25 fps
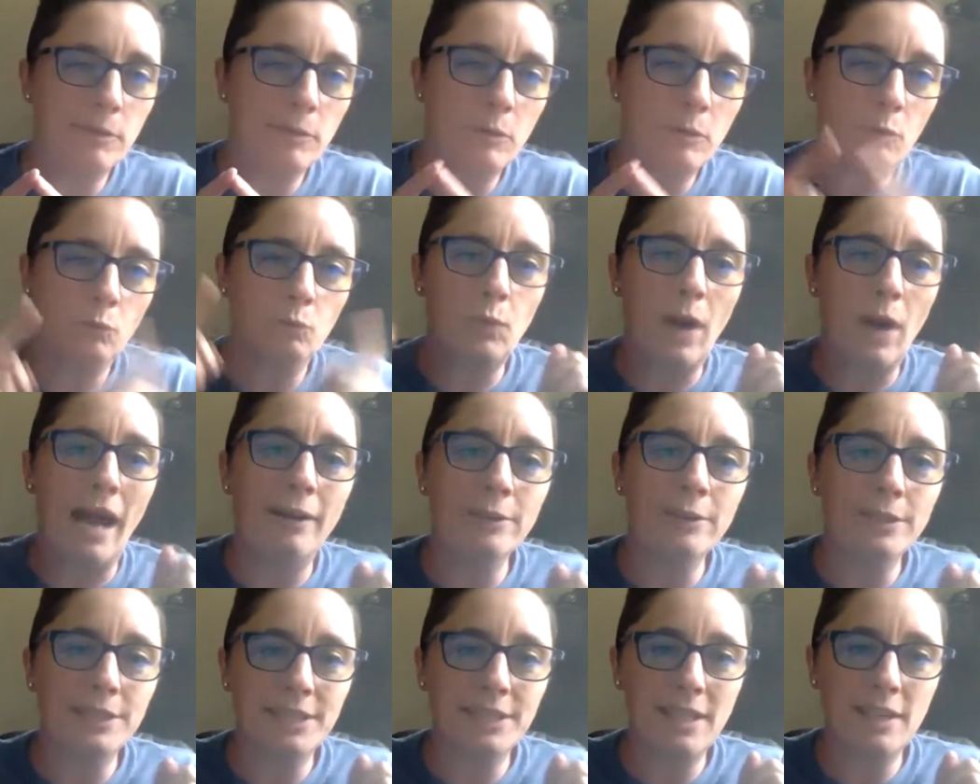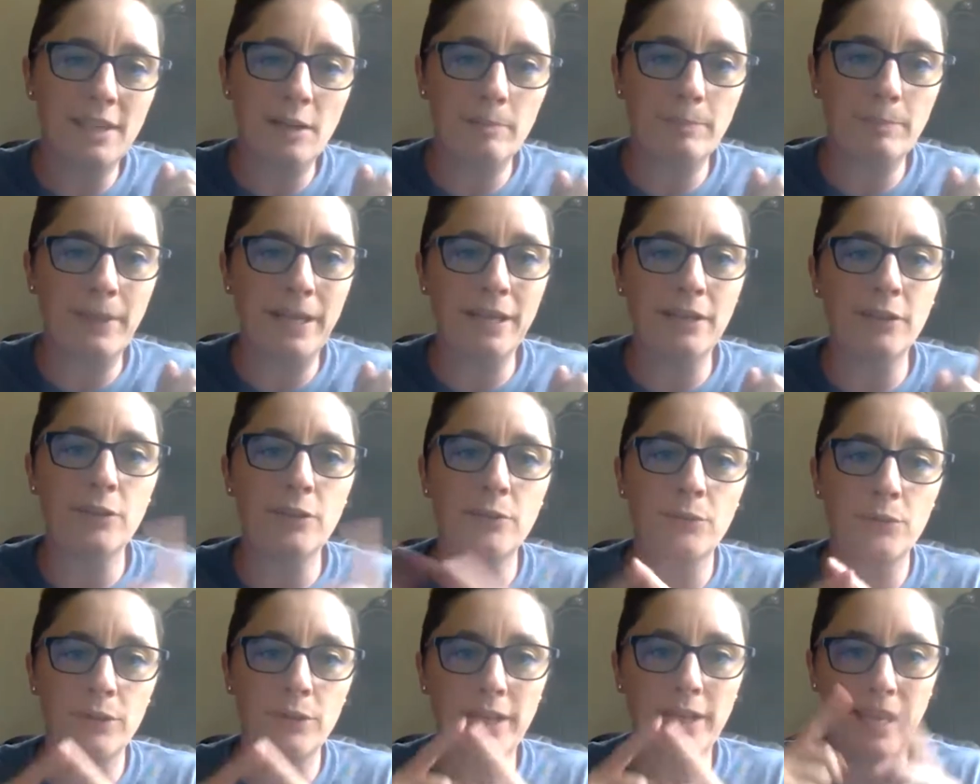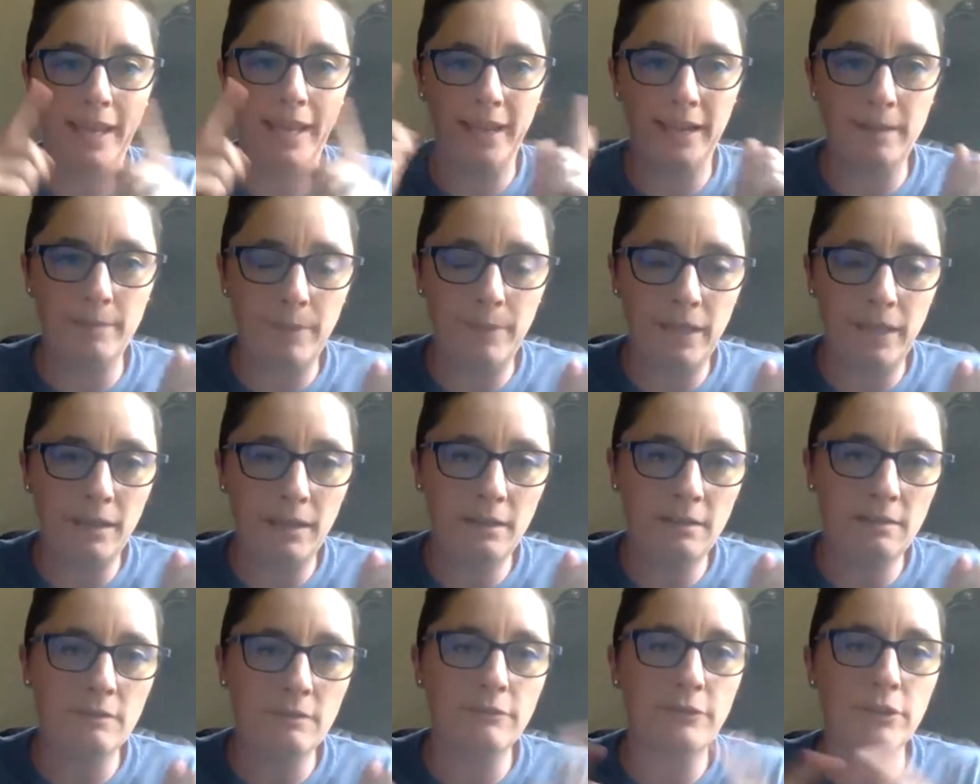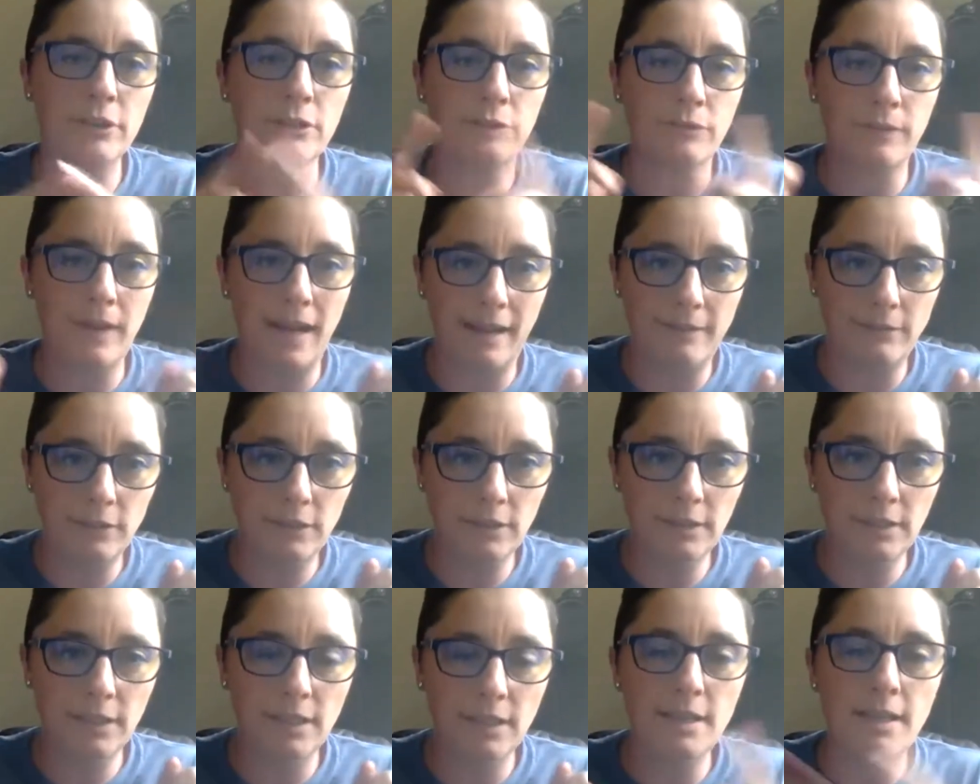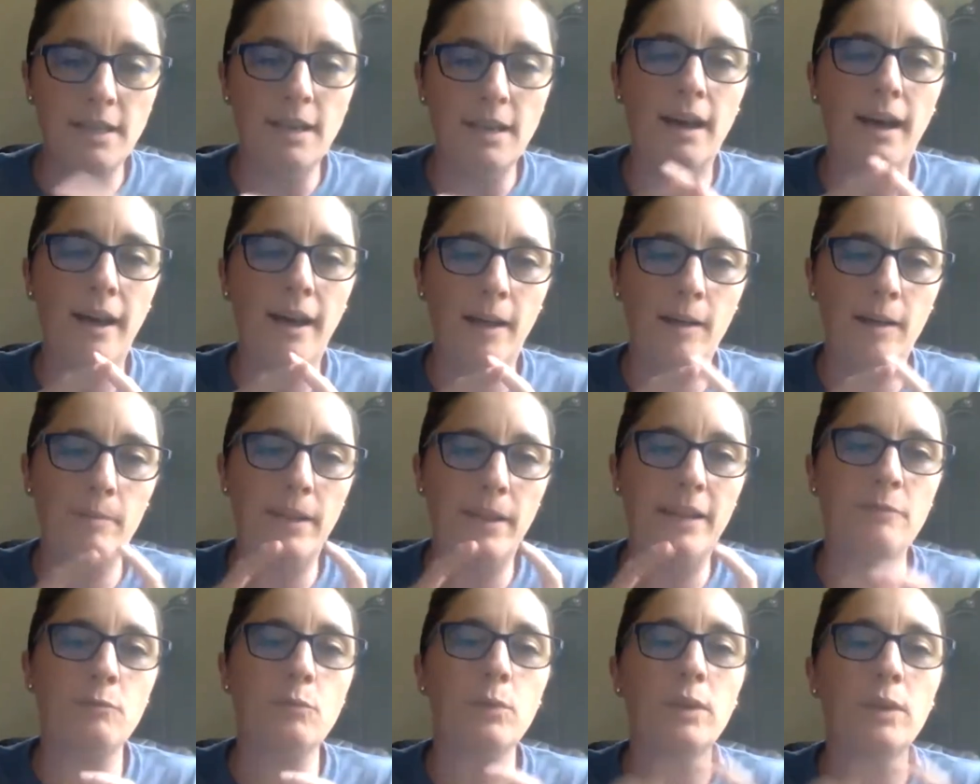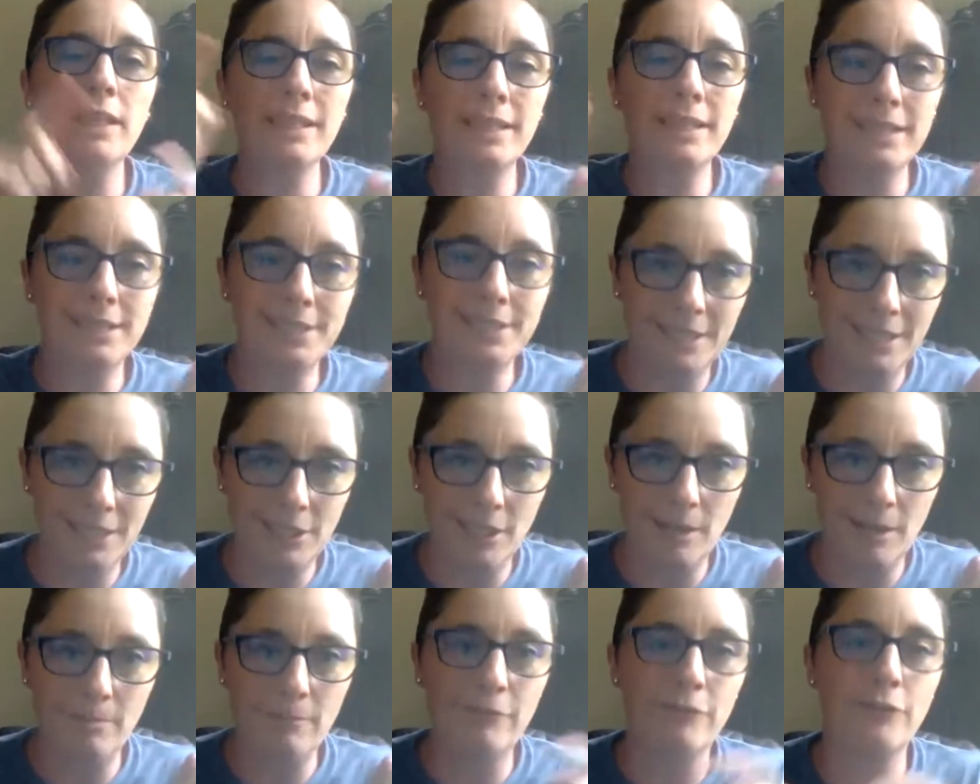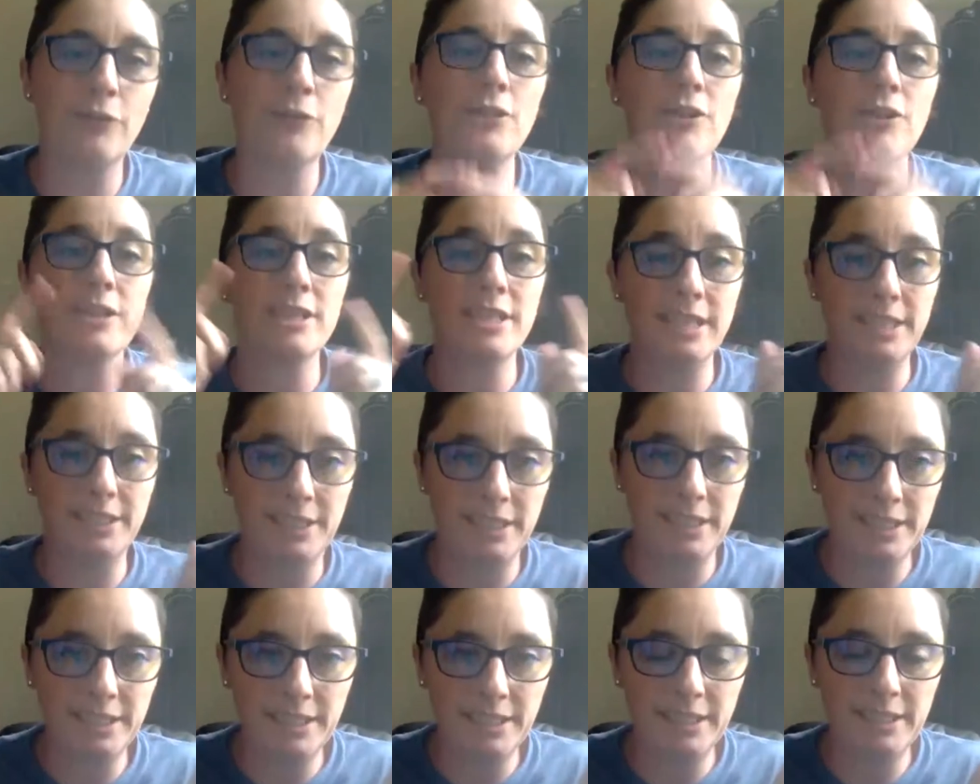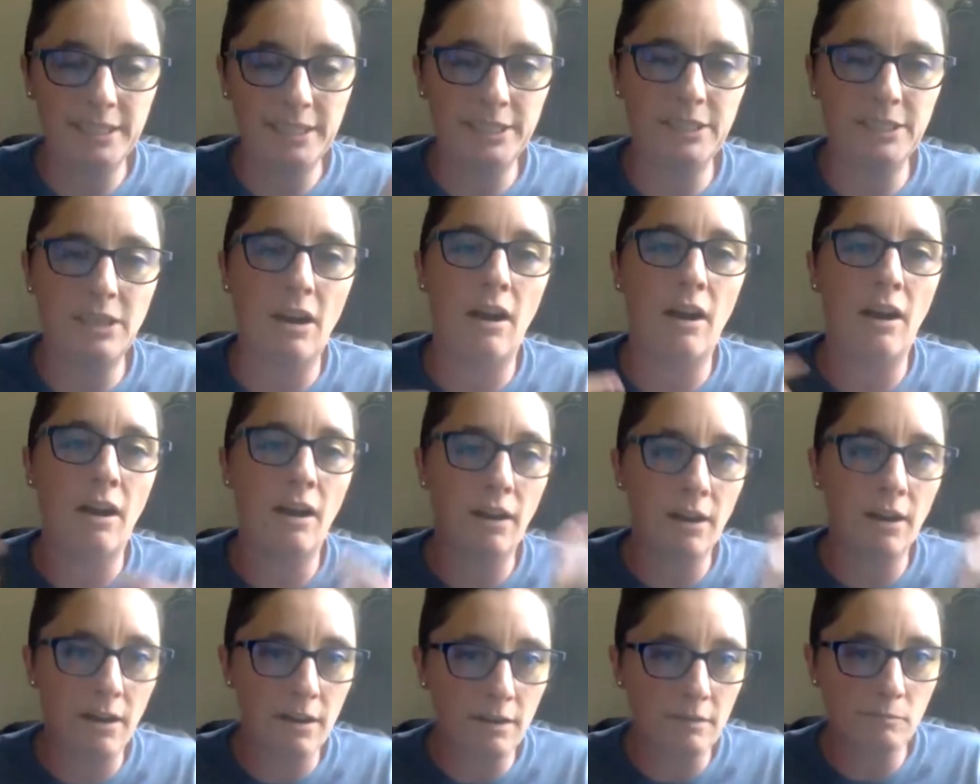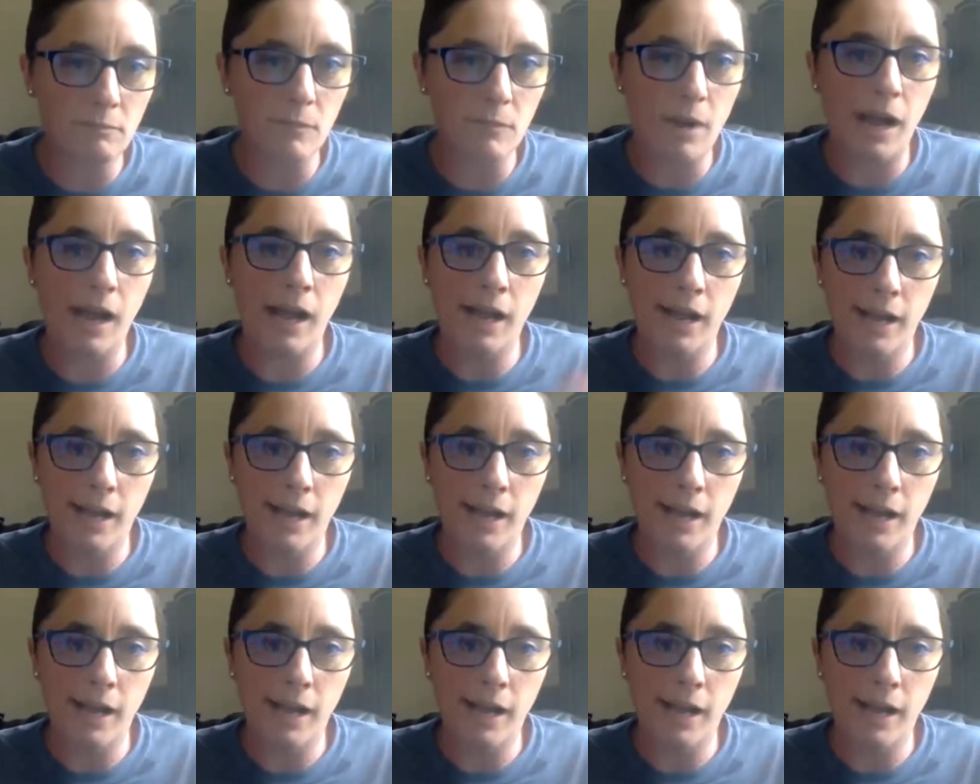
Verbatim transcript: routes that are picked through a canopy for travel um, and willingness to jump further distances are uh,